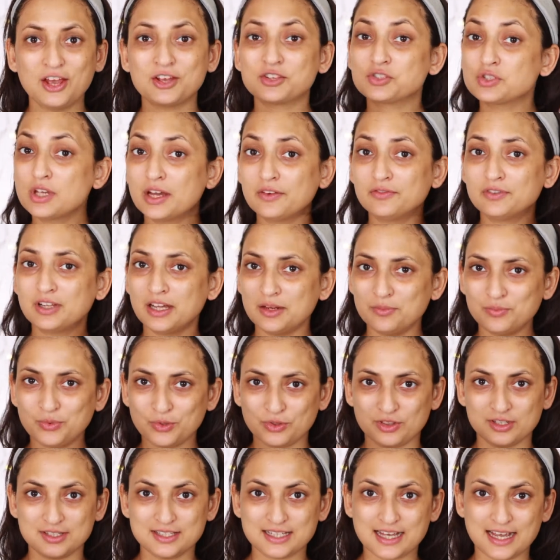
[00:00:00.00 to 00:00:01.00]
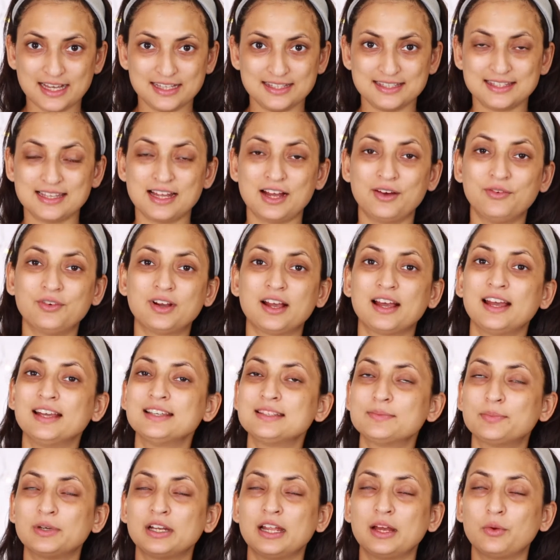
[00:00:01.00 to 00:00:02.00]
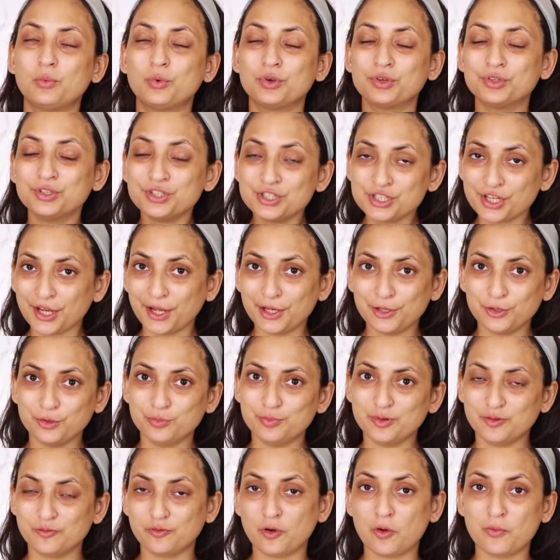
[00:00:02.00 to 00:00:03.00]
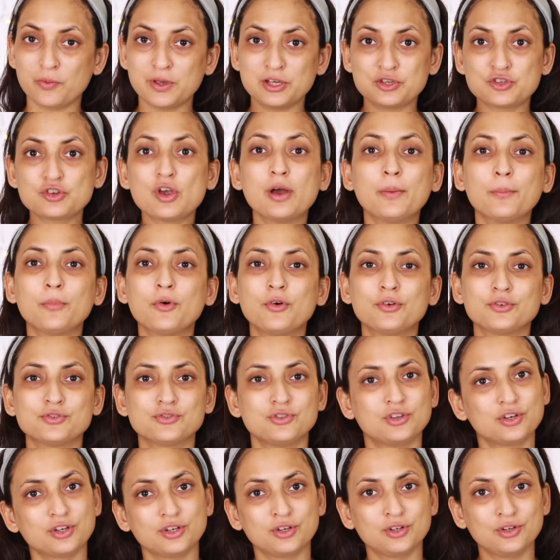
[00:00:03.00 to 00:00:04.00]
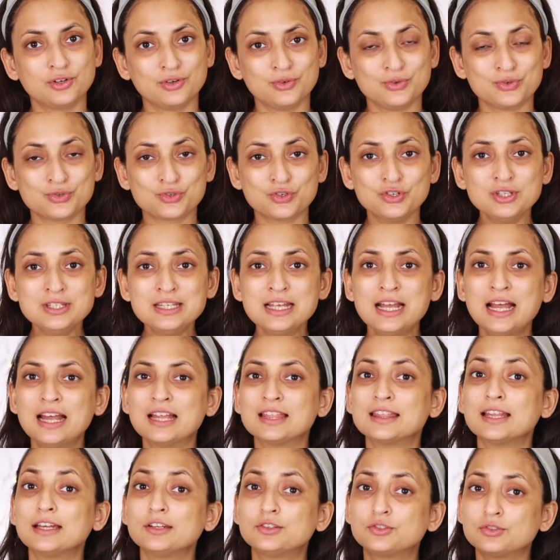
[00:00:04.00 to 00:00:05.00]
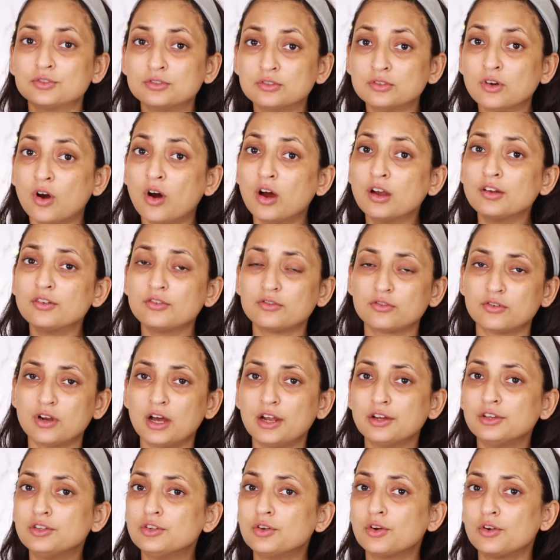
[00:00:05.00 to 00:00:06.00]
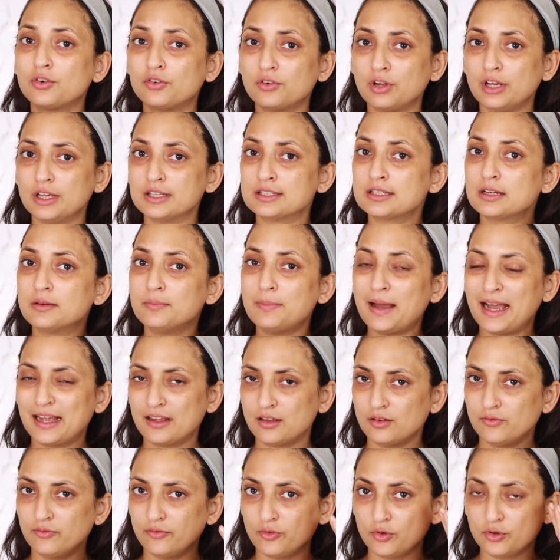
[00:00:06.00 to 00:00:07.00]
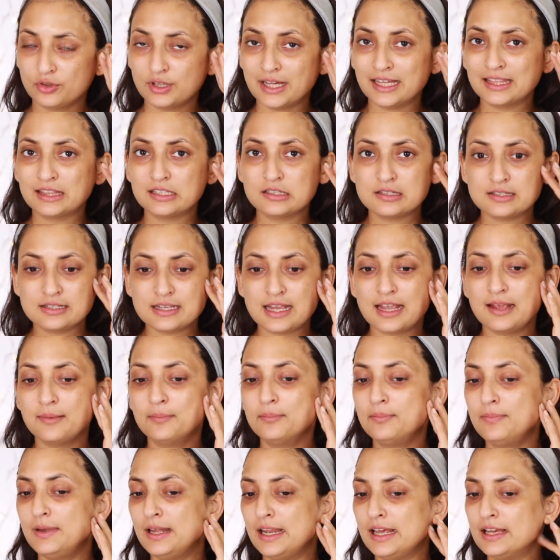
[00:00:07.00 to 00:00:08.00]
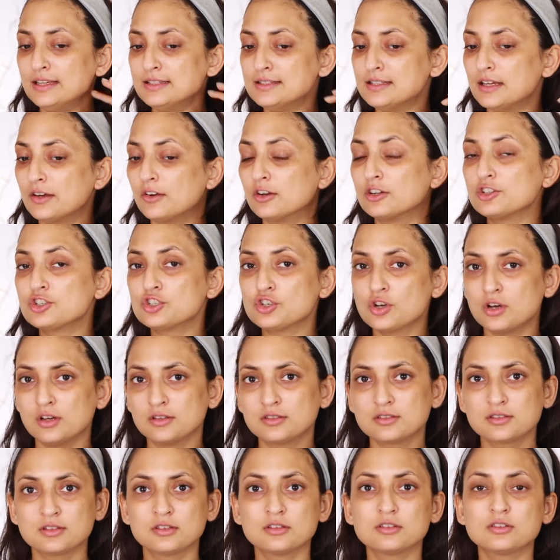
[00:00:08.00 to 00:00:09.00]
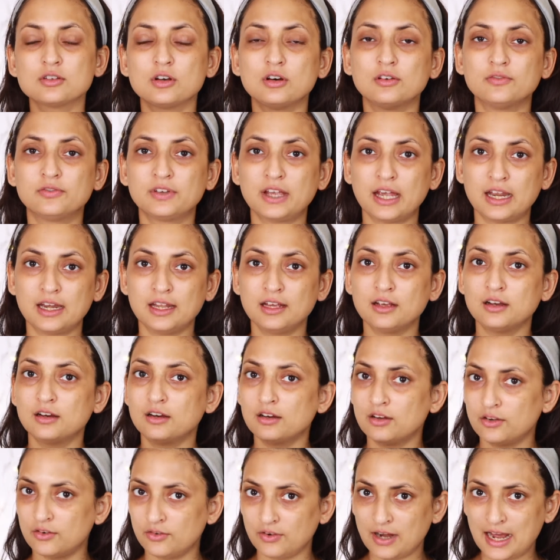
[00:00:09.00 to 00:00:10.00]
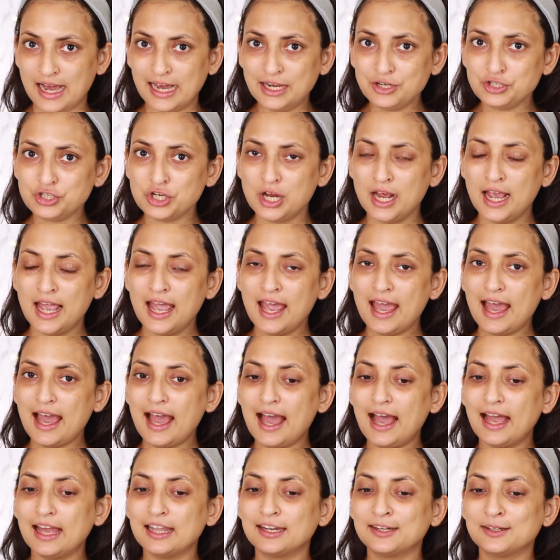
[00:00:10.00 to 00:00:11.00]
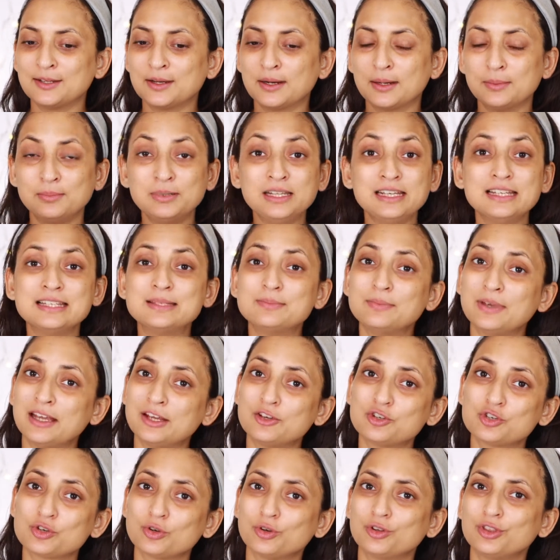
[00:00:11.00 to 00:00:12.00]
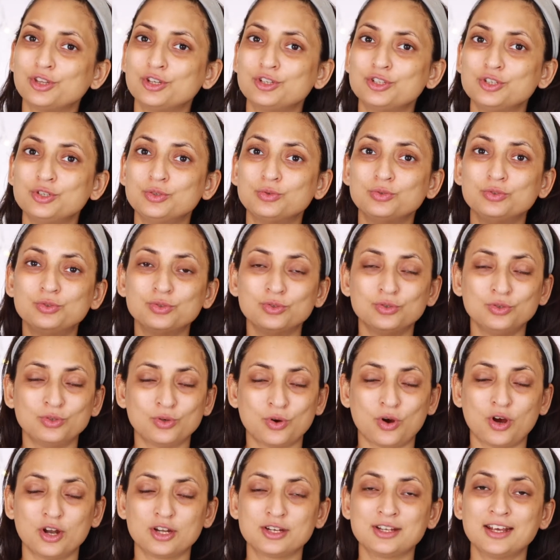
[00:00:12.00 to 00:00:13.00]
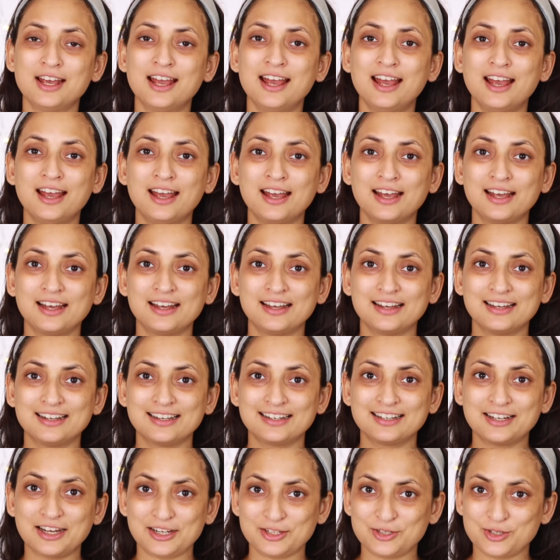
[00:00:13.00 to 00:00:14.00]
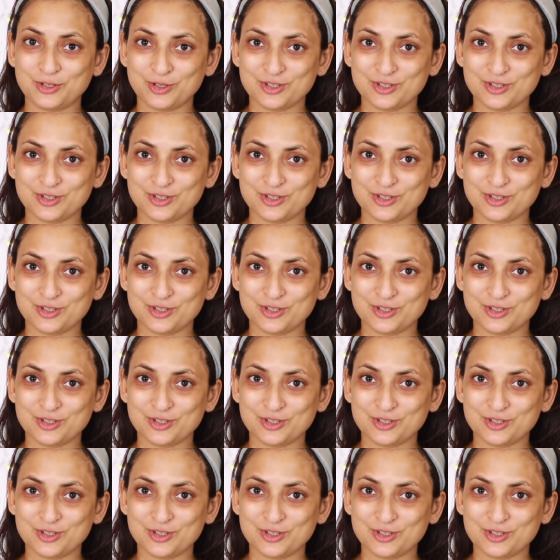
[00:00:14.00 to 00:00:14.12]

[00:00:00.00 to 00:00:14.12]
So I've done both the sides now guys, but I want to tell you before we jump onto the conclusions that do not run your razor back and forth at the same place. There are chances of getting a rash, and please make sure that you do not cut